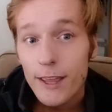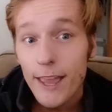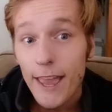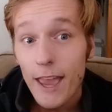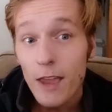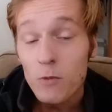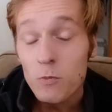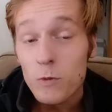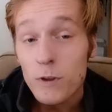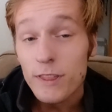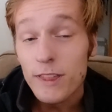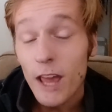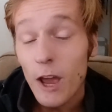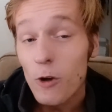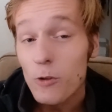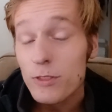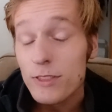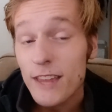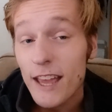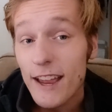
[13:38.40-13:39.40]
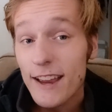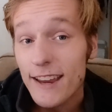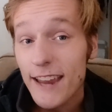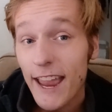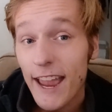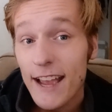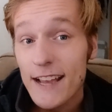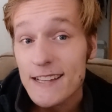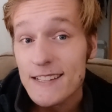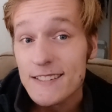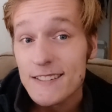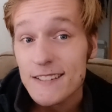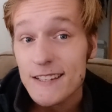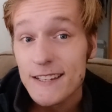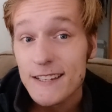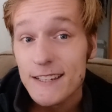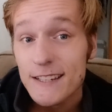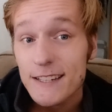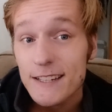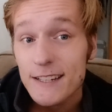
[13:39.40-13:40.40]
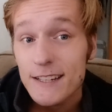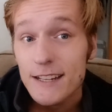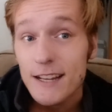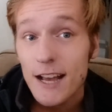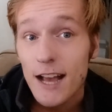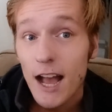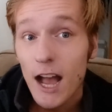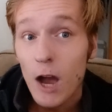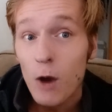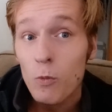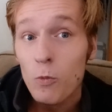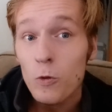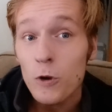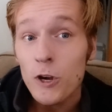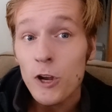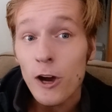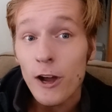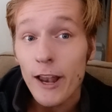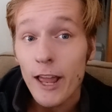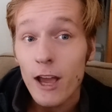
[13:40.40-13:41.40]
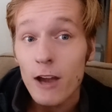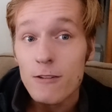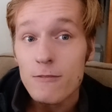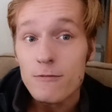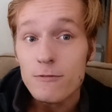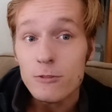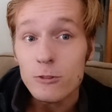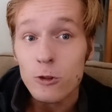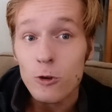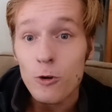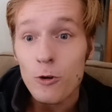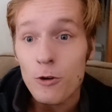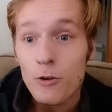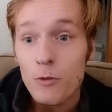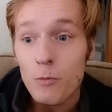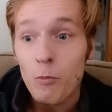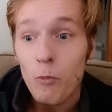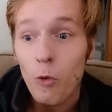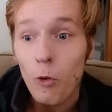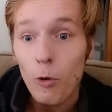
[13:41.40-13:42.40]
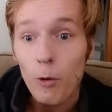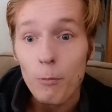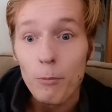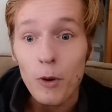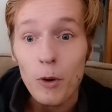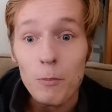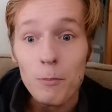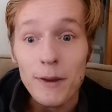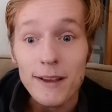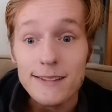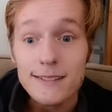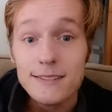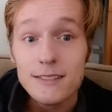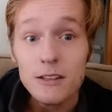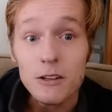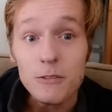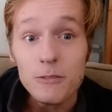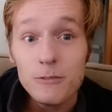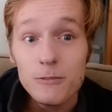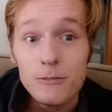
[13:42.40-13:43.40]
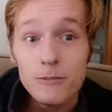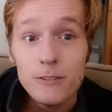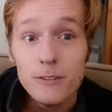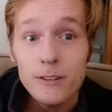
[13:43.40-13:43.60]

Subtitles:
And without that cast, I would not have learned more about myself